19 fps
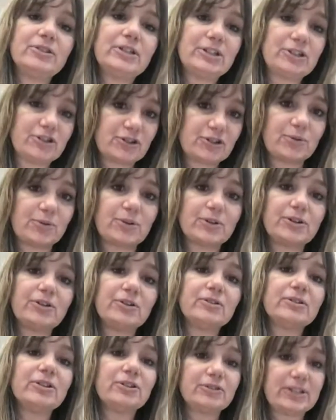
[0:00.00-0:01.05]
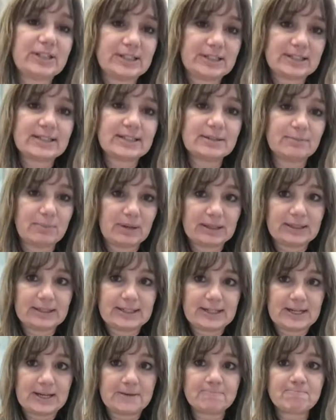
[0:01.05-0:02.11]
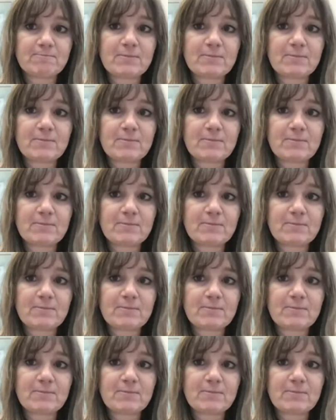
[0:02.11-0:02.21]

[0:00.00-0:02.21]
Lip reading: disorder or learning disability.